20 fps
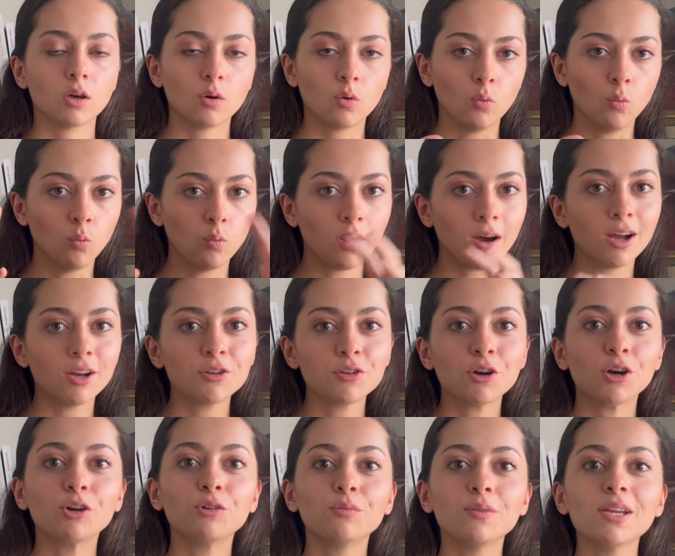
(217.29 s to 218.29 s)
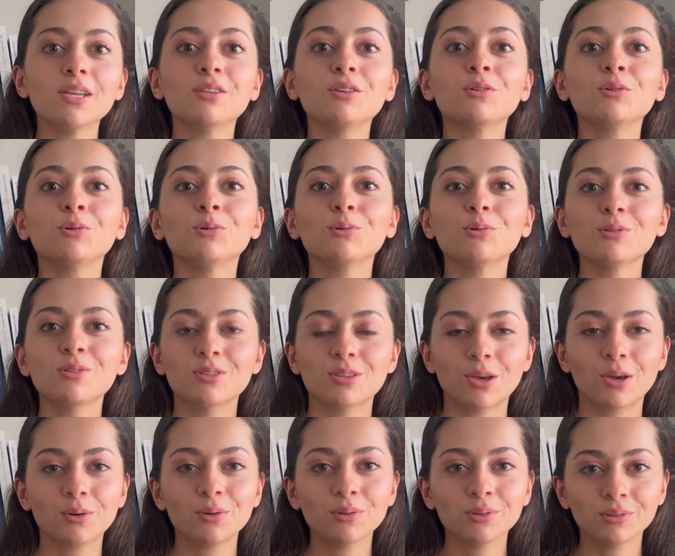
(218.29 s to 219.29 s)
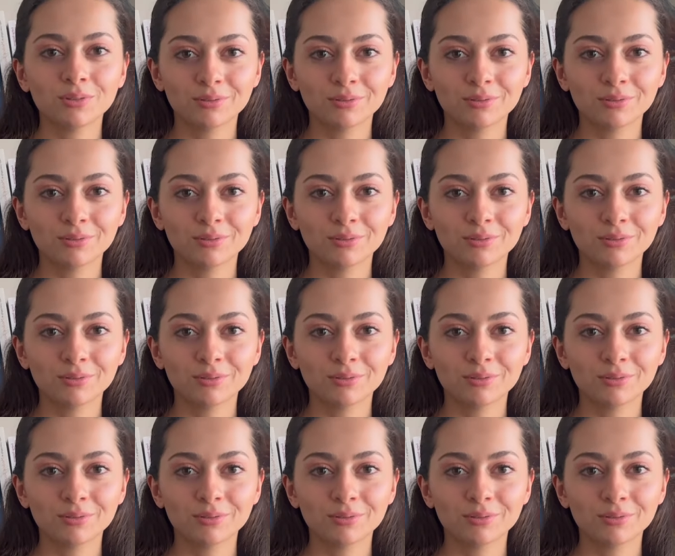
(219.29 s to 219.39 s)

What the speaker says: while you are reading also,